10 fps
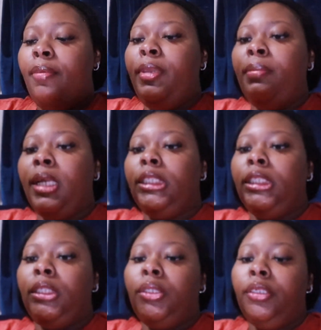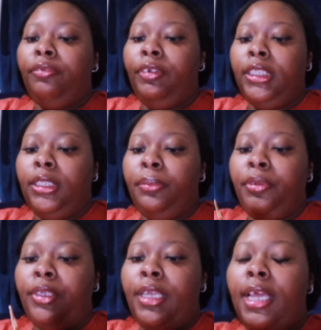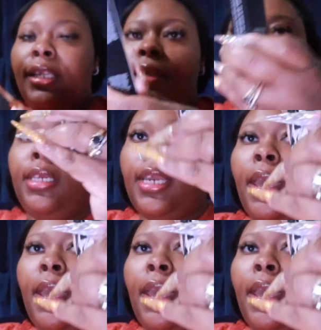me and my sister the Fenty Beauty Hella Thick